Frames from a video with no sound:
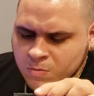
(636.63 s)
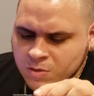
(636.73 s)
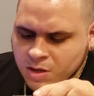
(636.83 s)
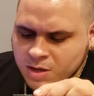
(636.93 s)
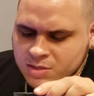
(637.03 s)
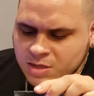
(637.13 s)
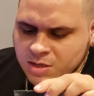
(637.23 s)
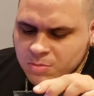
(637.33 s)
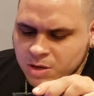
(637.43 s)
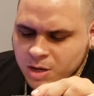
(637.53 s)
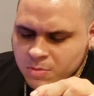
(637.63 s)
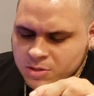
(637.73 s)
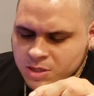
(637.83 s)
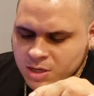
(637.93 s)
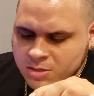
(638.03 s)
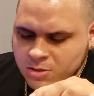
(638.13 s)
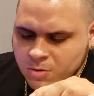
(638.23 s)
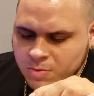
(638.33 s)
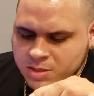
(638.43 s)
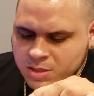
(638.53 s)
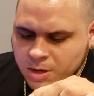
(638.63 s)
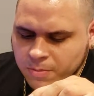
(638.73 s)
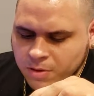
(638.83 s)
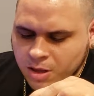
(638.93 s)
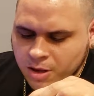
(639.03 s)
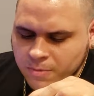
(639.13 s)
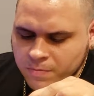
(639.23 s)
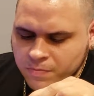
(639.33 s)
Like I said, I'm camera shy, so I'm messing up a lot.